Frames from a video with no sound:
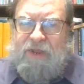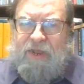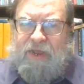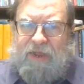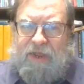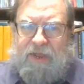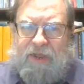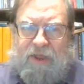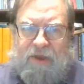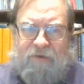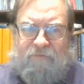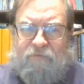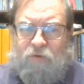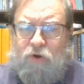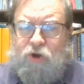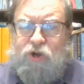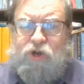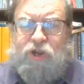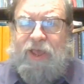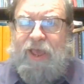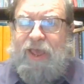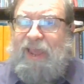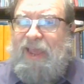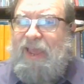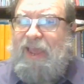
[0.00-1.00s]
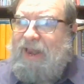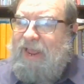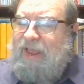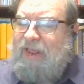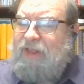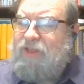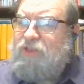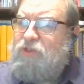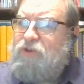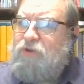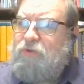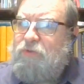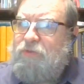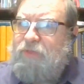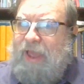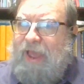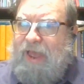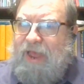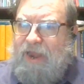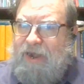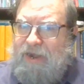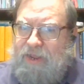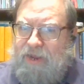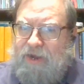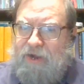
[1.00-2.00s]
unfortunately, I can't answer
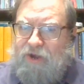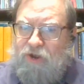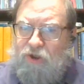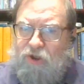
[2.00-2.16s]
that in